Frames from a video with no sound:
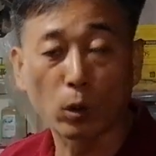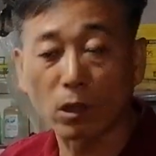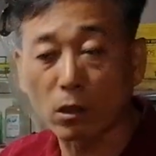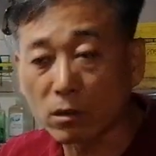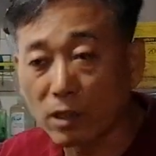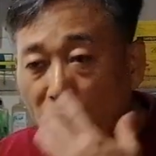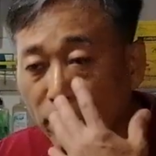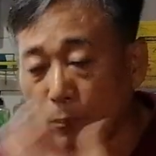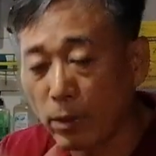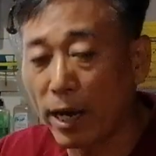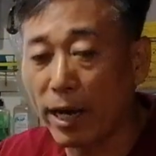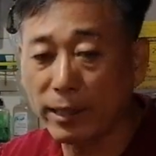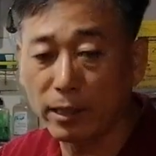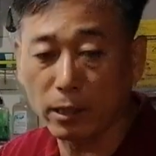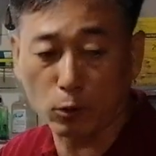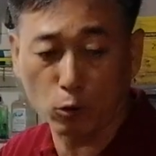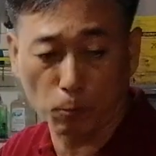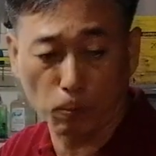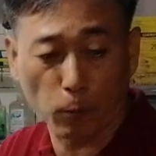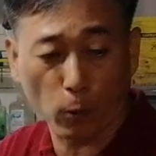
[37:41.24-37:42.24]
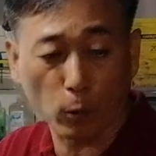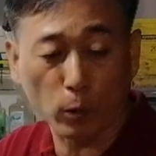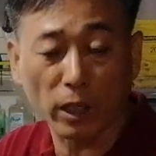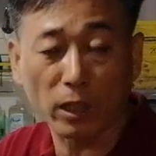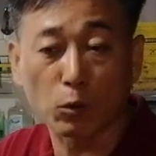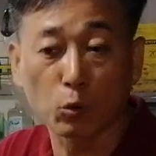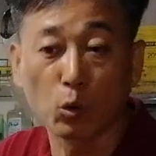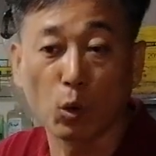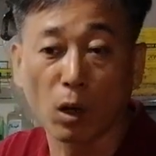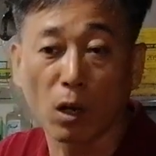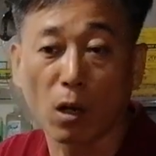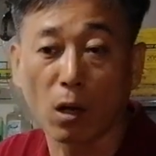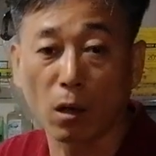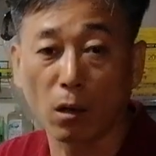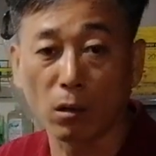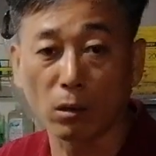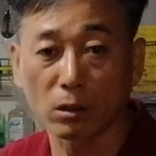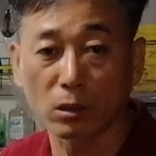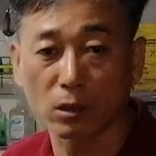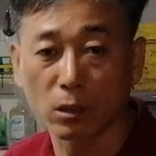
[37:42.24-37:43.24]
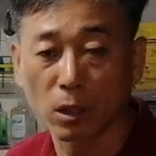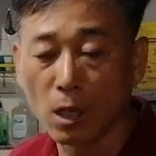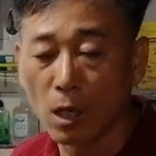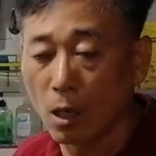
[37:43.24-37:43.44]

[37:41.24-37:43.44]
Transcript: All the time ready to protect your heart.